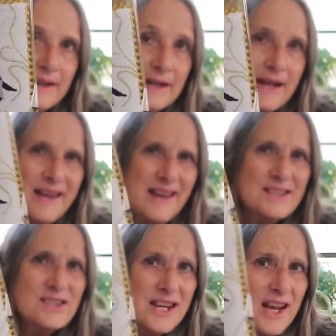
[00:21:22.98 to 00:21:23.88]
And I
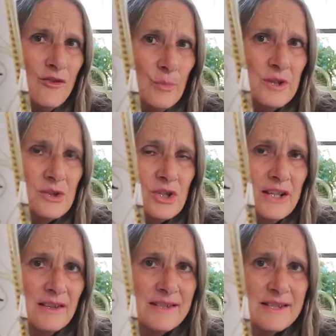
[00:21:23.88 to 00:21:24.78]
actually have punch
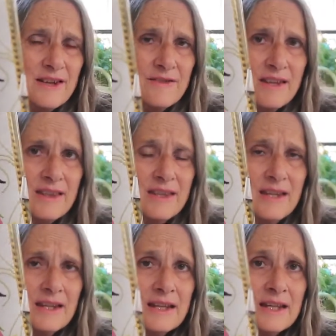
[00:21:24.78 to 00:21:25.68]
needle stuff, I
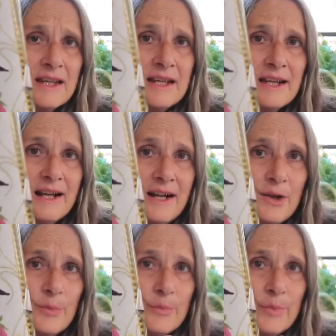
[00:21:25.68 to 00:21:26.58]
think.
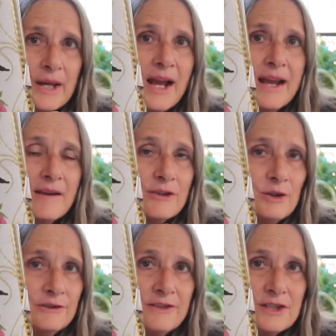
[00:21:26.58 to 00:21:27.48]
Um, but I have
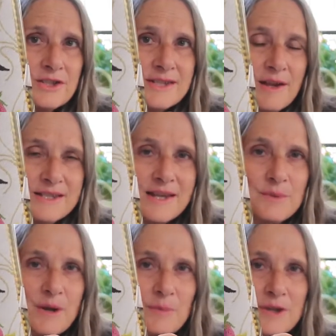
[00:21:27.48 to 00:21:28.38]
goldfinches
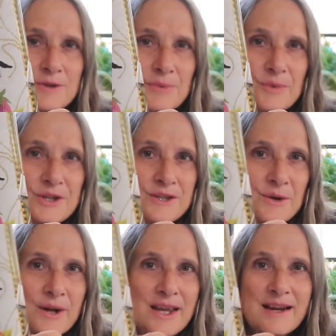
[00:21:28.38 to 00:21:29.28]
outside my bedroom
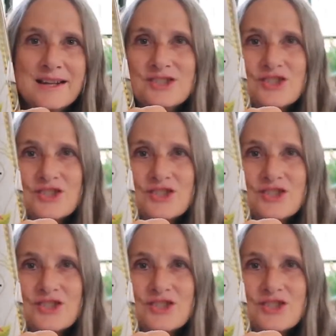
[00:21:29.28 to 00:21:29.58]
window and I